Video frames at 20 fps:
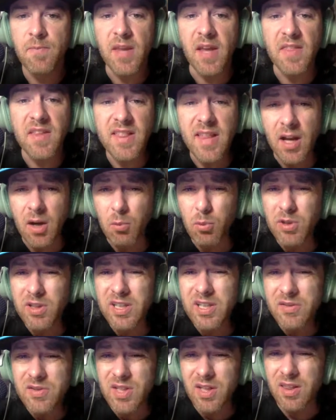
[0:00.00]
I think that
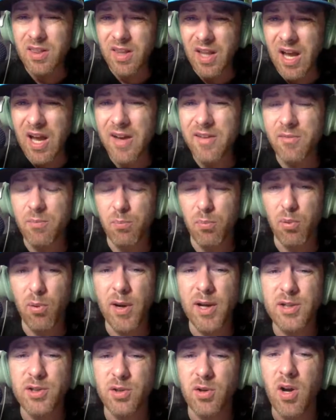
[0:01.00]
relieves a lot of
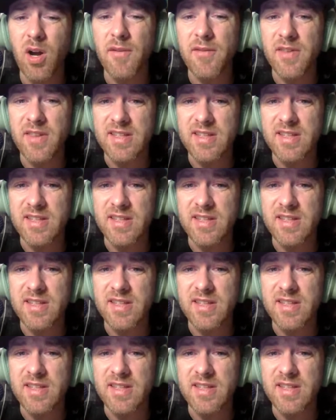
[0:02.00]
pressure off